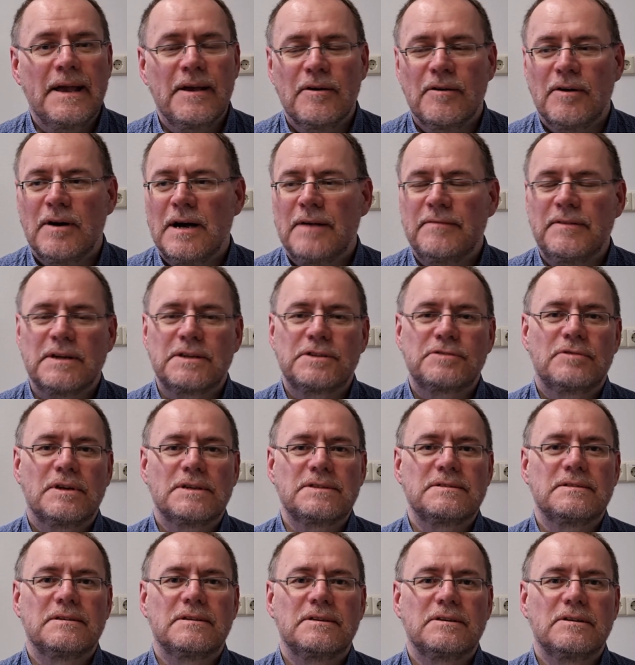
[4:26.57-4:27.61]
or other
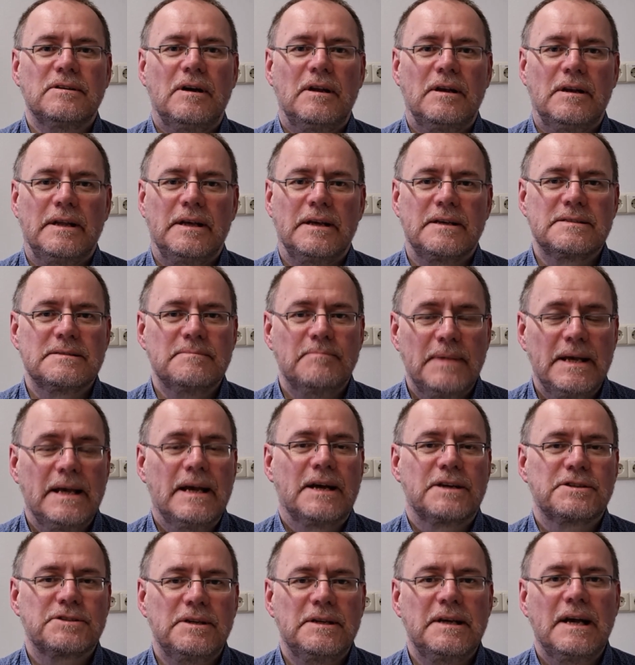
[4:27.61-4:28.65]
trusted colleagues may
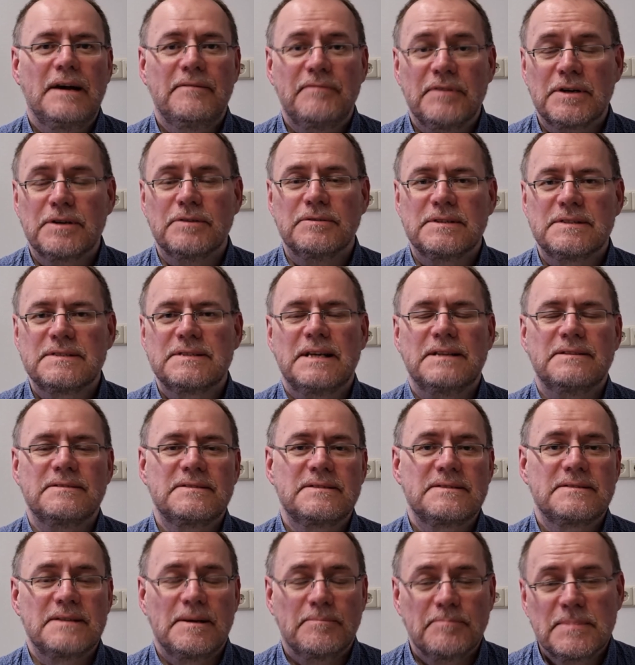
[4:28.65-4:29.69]
actually have a good sense
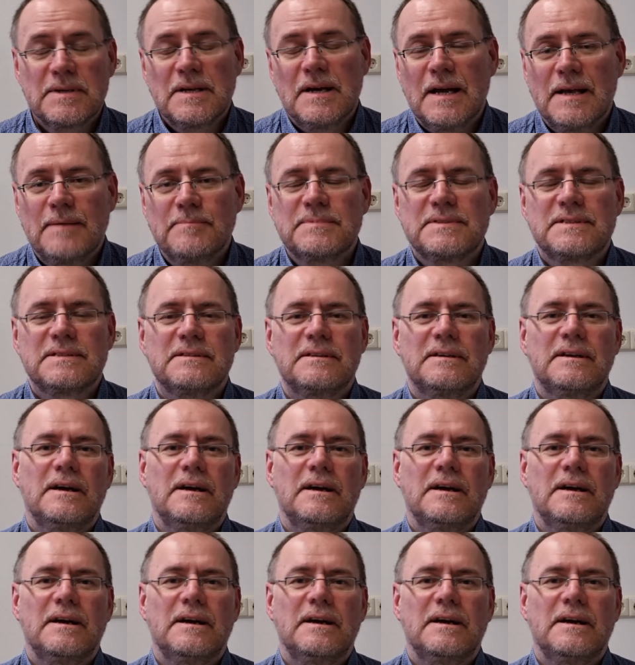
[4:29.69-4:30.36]
sometimes